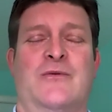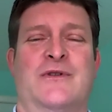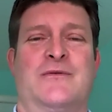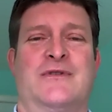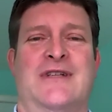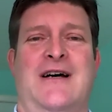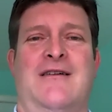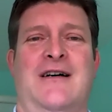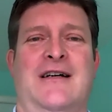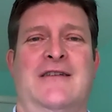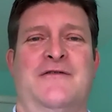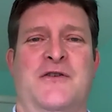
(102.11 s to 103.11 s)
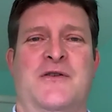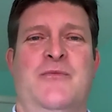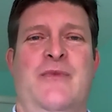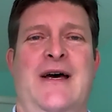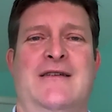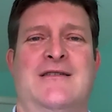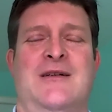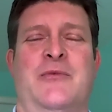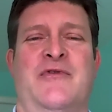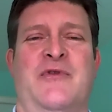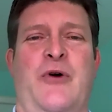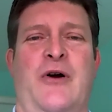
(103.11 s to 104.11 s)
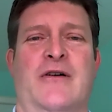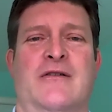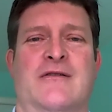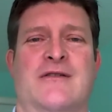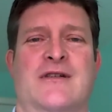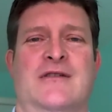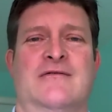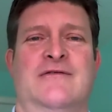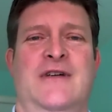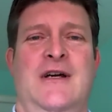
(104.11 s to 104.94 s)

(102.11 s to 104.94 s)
which was how I first met some of the partners of